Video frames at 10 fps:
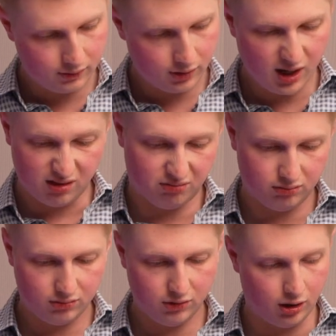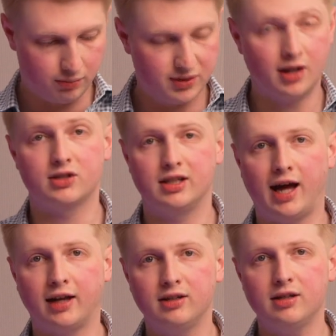Again, potentially
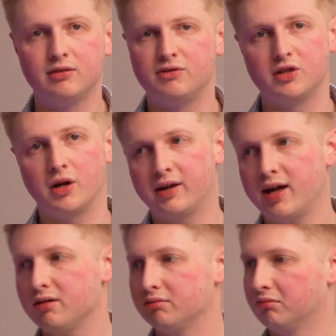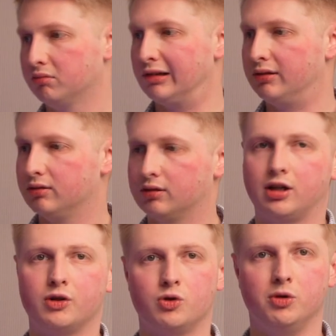handy if you're going out,
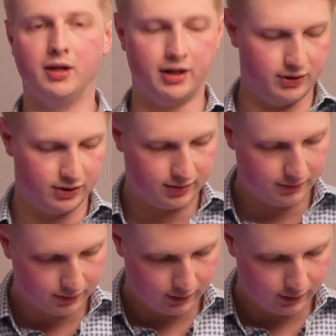close all the blinds.